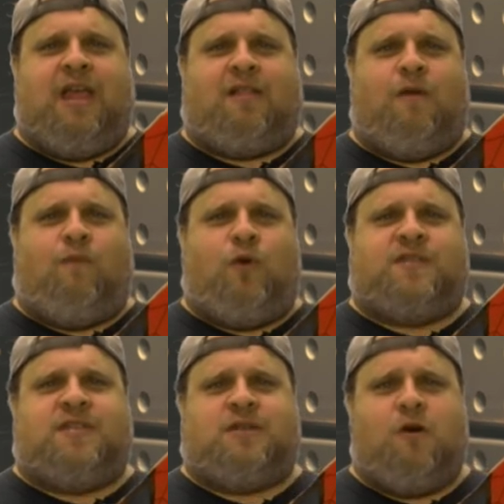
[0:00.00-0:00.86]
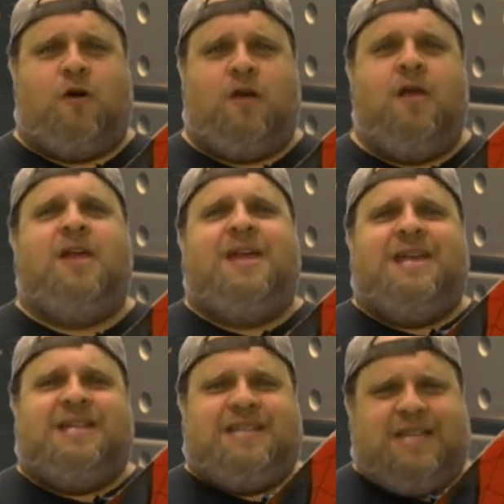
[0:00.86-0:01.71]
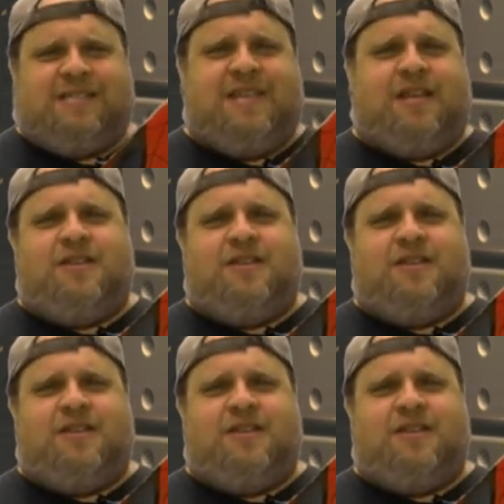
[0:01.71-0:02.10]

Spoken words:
get their voices heard, DC